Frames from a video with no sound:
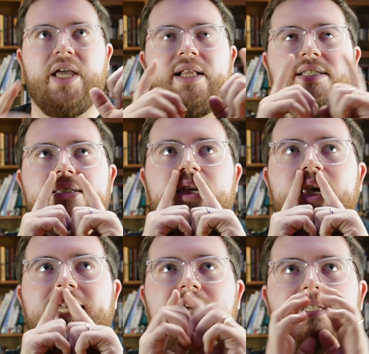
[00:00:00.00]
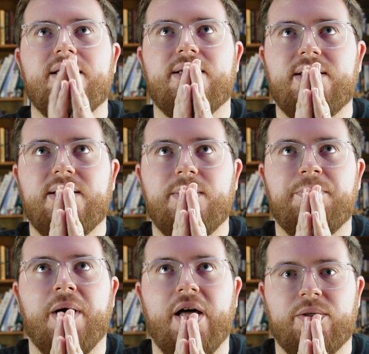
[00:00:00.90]
It doesn't
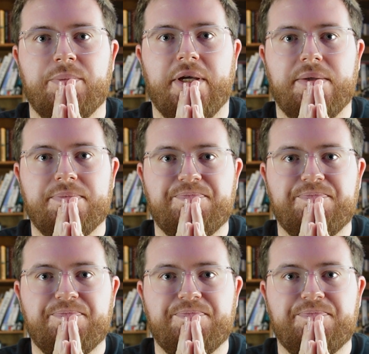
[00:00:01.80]
bother me